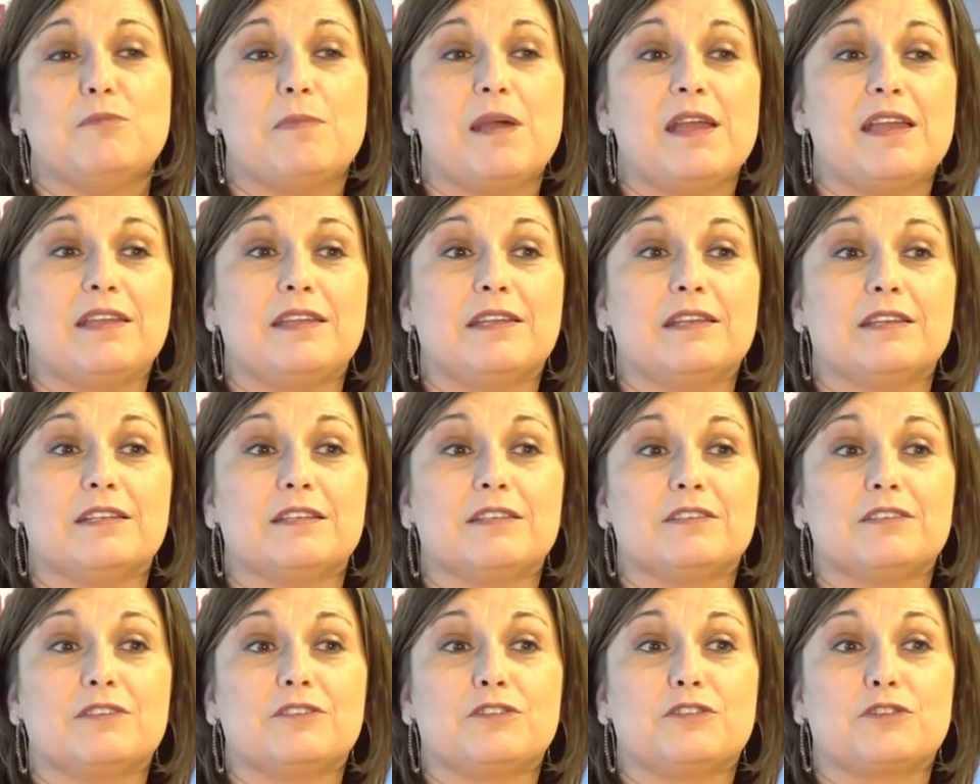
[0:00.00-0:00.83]
may get
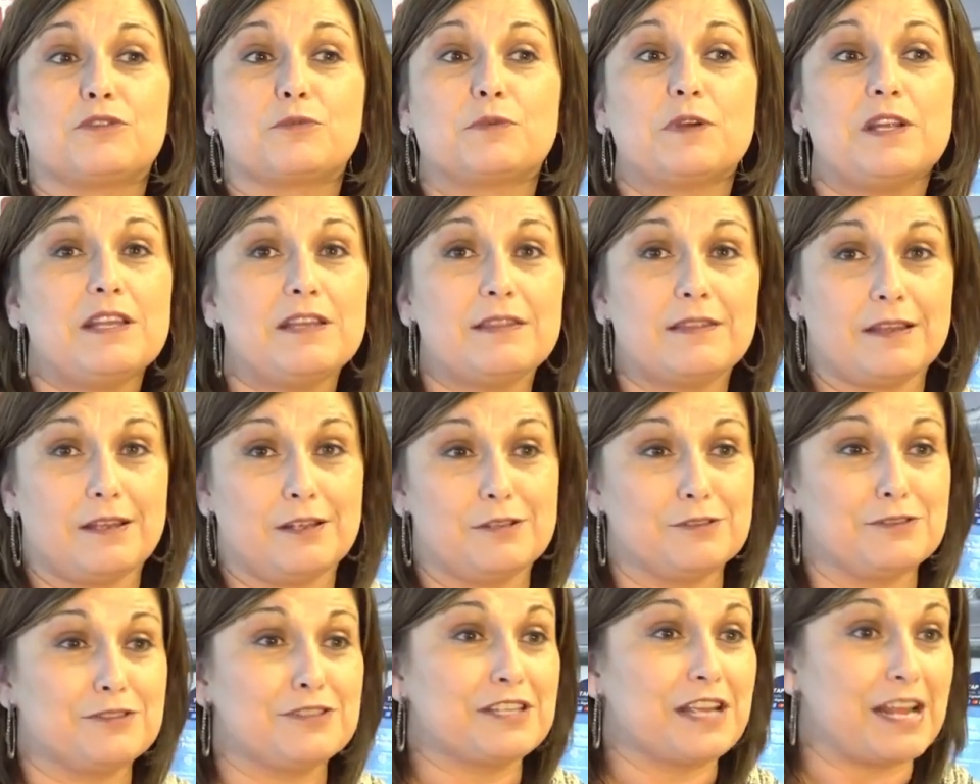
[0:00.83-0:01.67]
3 of
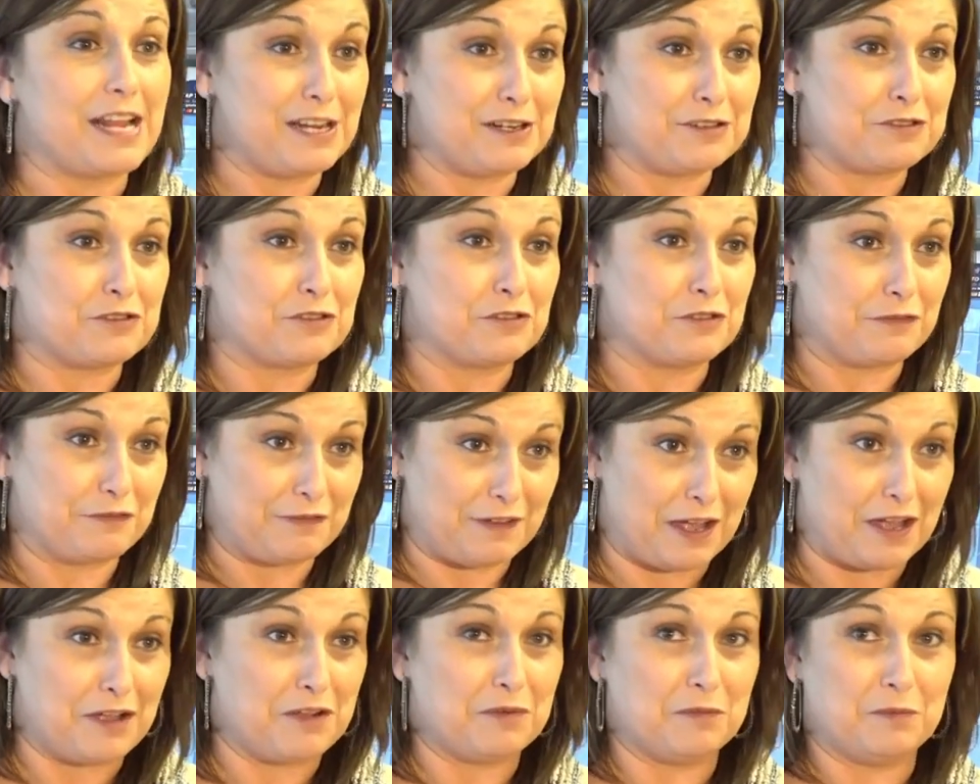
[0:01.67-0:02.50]
those to answer the
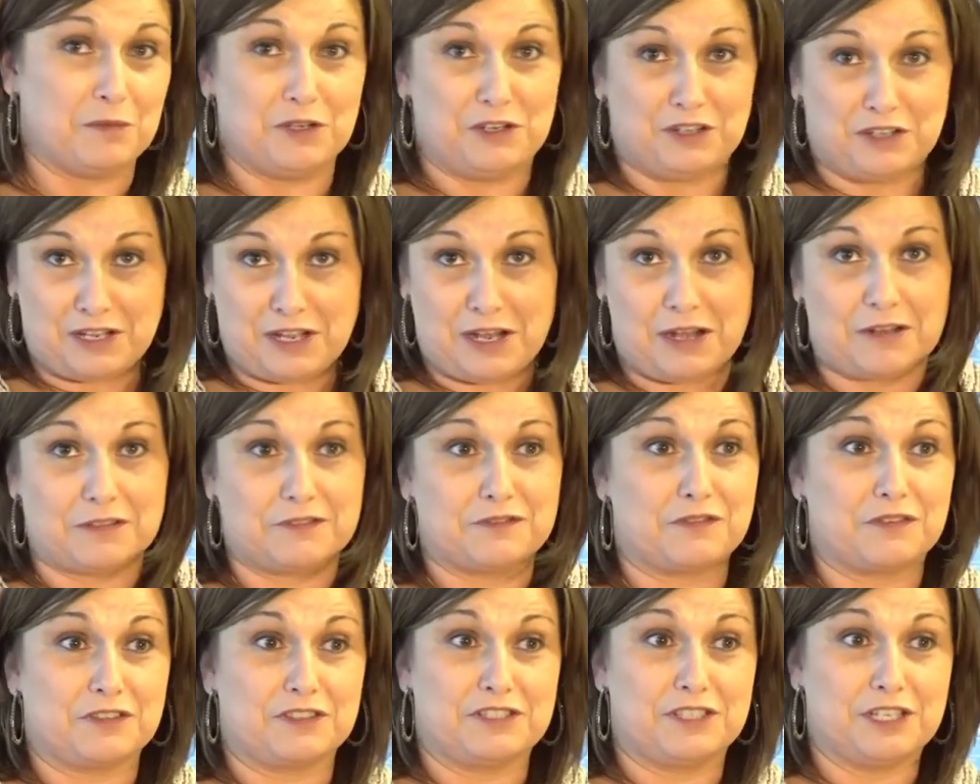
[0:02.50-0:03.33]
phone when you call
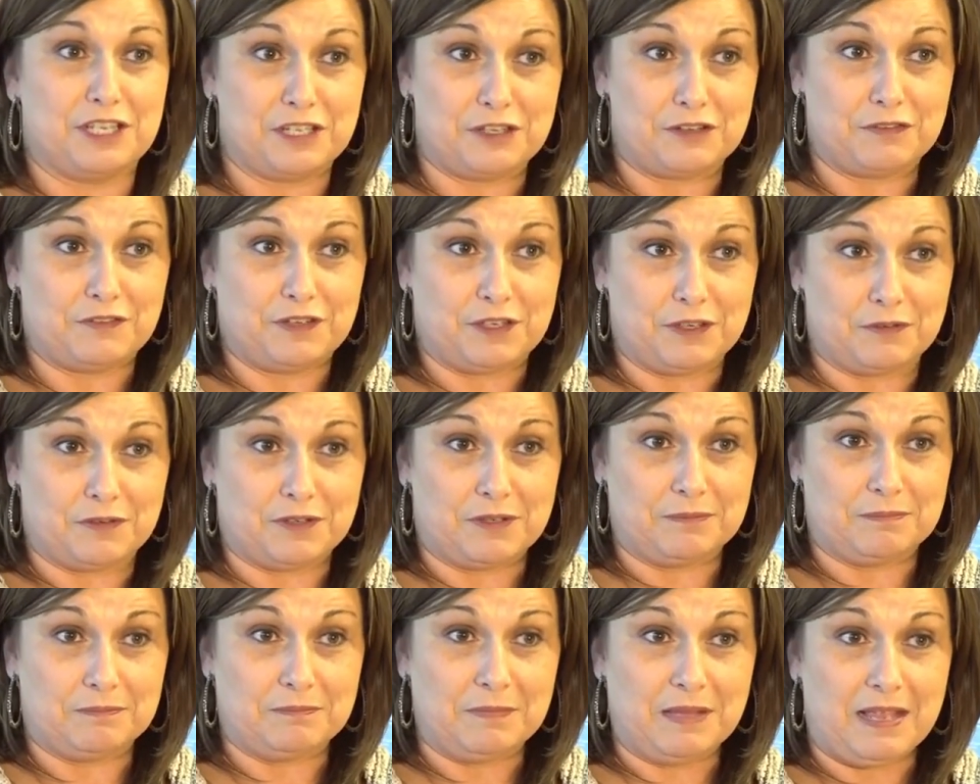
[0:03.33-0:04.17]
to interview
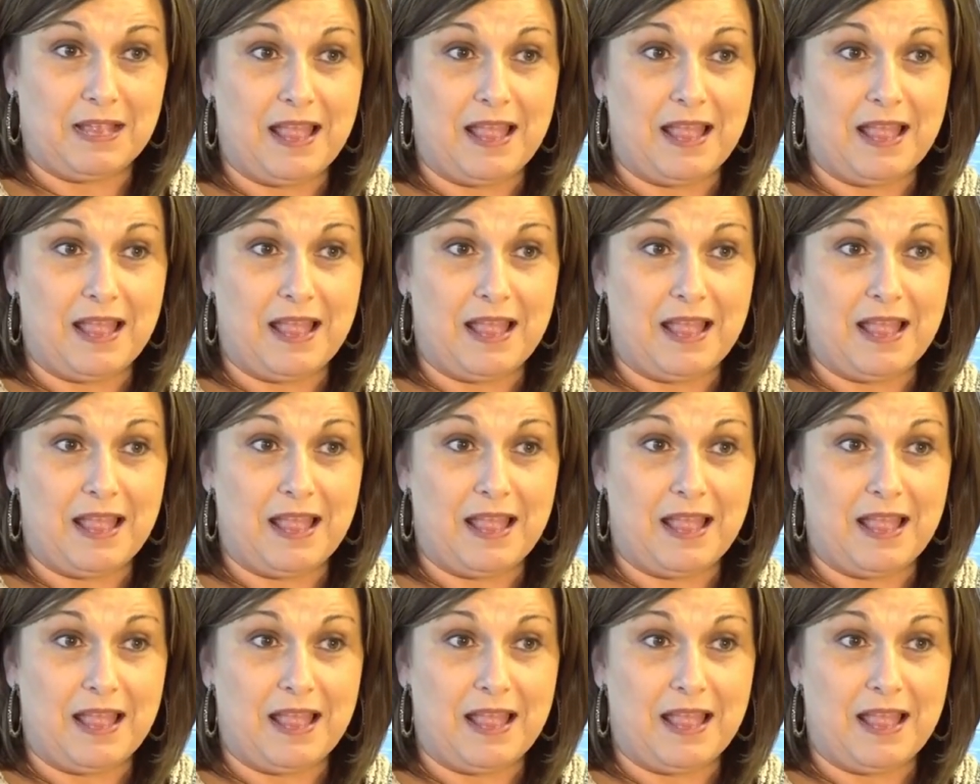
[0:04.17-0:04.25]
them.